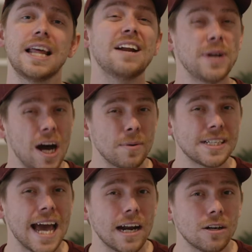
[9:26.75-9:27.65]
That it would help us
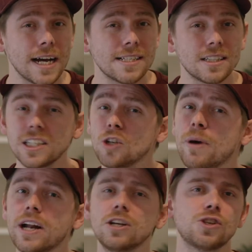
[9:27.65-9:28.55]
categorize it a little
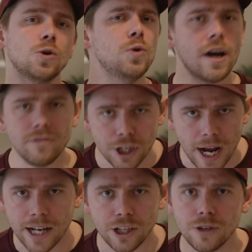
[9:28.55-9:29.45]
better so whoever your
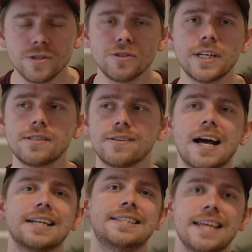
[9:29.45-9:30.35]
end user is, they're
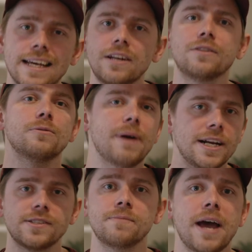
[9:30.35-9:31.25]
not digging through
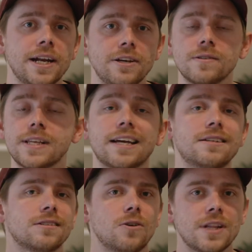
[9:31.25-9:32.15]
menus and menus, they can
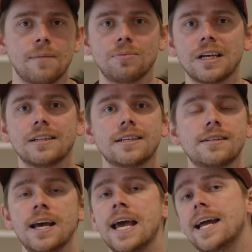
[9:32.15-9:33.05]
just go to that
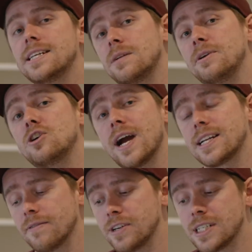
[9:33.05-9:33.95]
playlist and it's gonna be correct every